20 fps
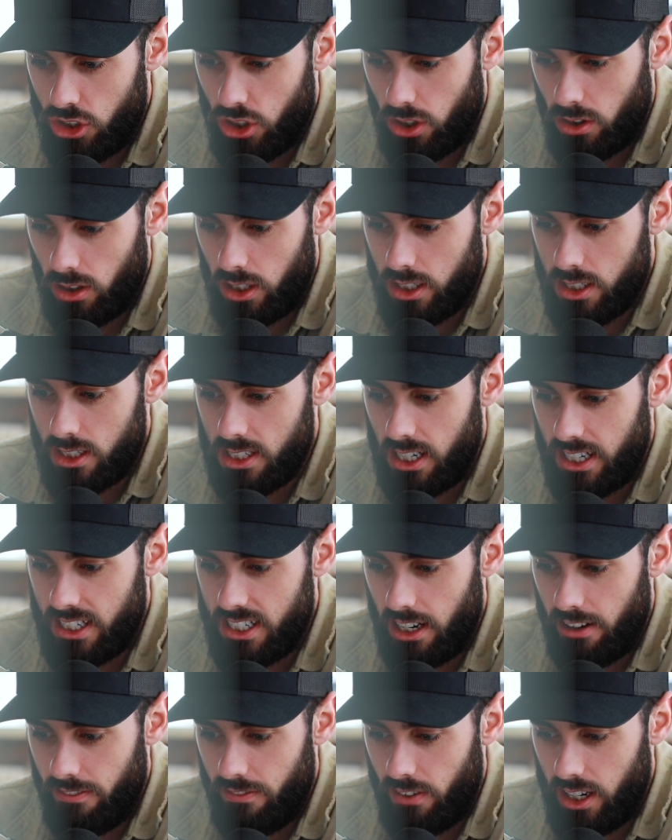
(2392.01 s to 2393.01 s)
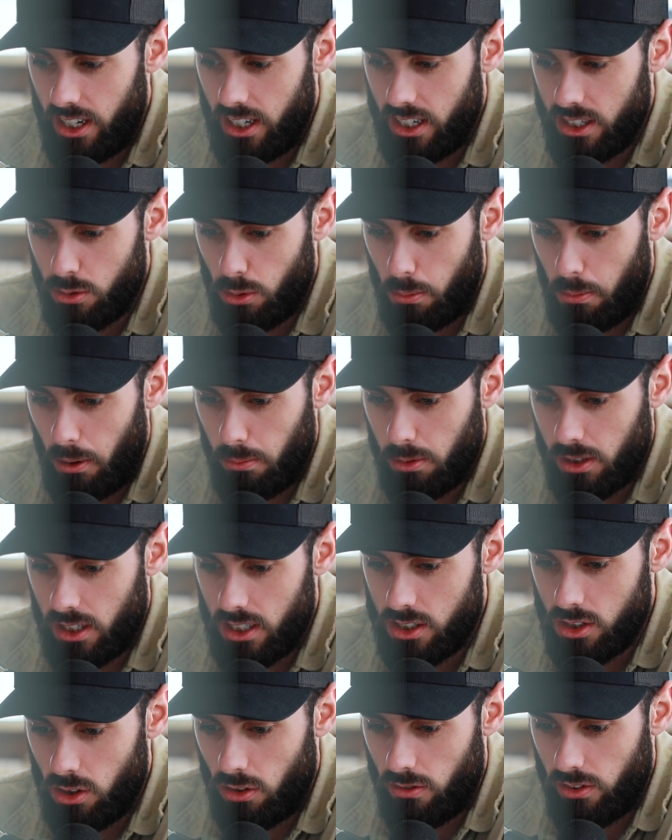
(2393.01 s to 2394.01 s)
journalists identifying as
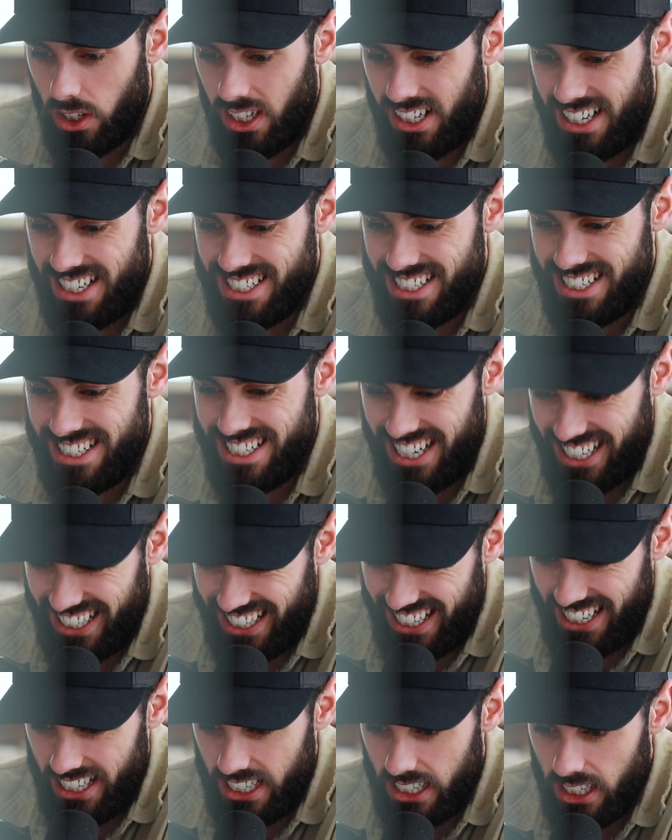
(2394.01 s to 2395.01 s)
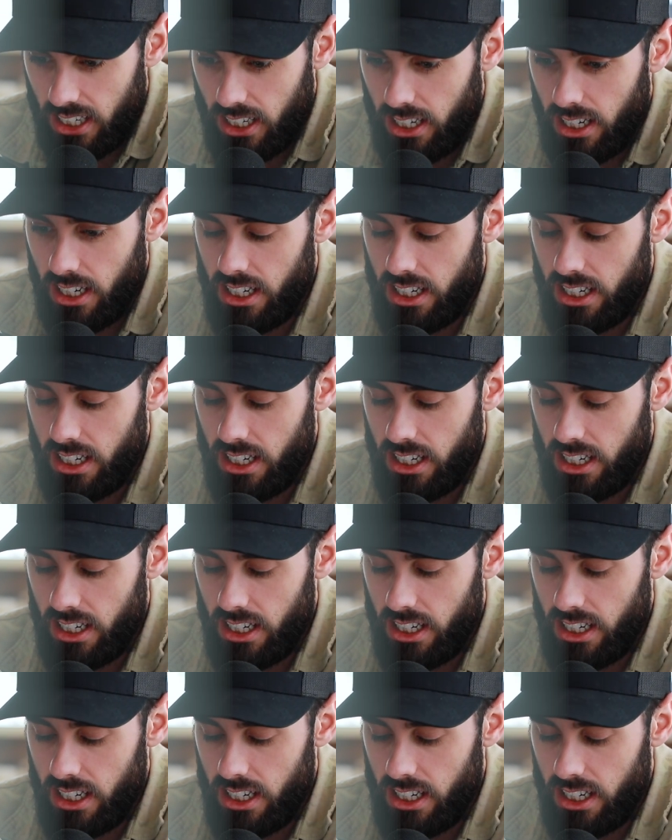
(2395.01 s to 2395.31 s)
Republicans over the last decade.